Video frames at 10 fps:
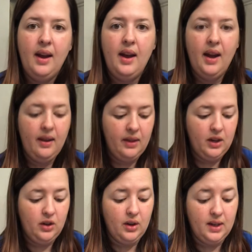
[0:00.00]
and
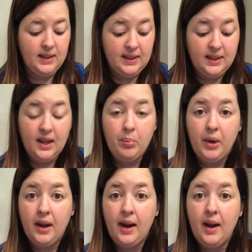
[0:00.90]
then you're going to skip
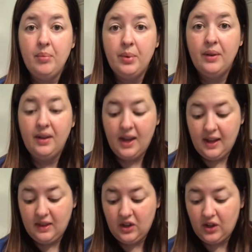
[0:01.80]
a cup,
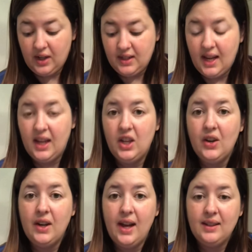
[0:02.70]
and then you're going to take
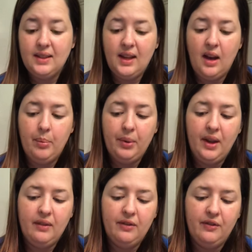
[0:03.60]
your next cup
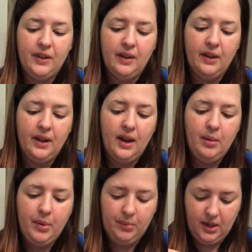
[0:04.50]
and fill it
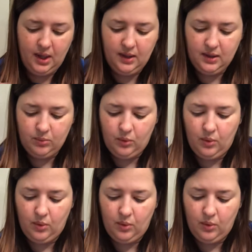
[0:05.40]
up. I'm going to need some more